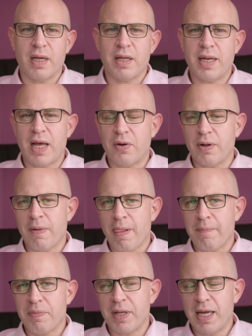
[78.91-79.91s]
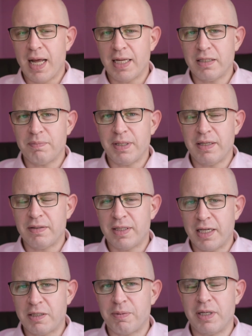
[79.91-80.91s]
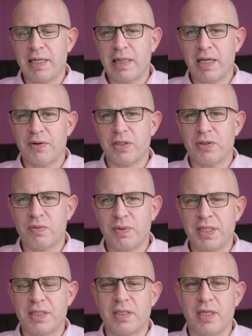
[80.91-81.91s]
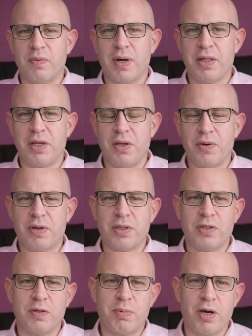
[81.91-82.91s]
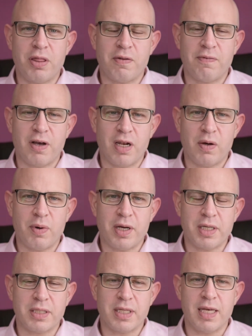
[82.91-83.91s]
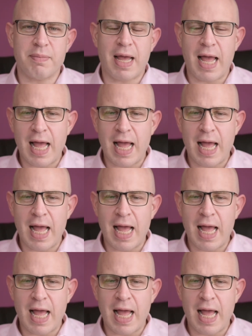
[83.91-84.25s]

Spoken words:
Now, it hasn't been desperately clear until recently whether you can do both the furlough worker scheme